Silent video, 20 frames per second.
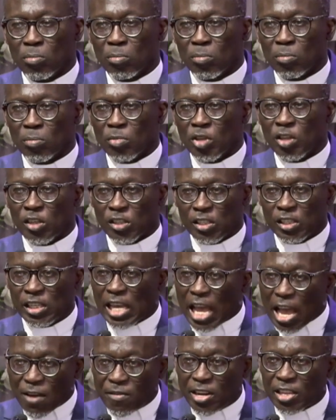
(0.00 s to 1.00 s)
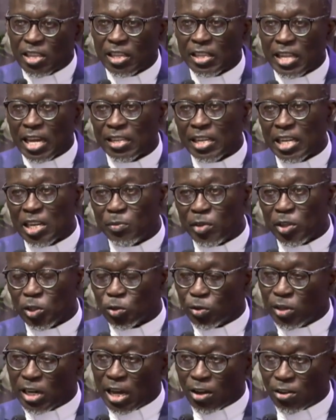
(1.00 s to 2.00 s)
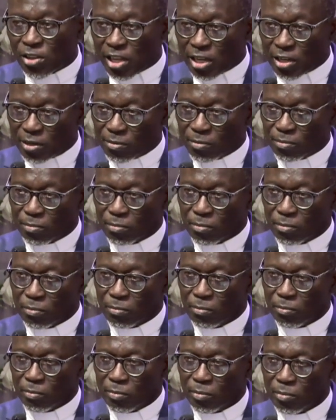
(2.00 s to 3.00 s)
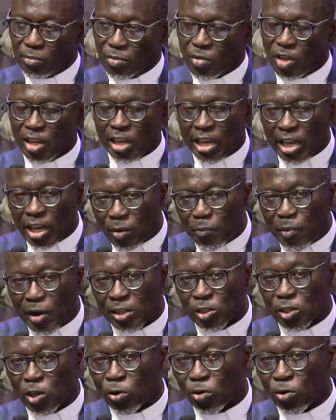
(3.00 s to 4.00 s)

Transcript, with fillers: see everything that the enemy is doing out there. Help us, Lord.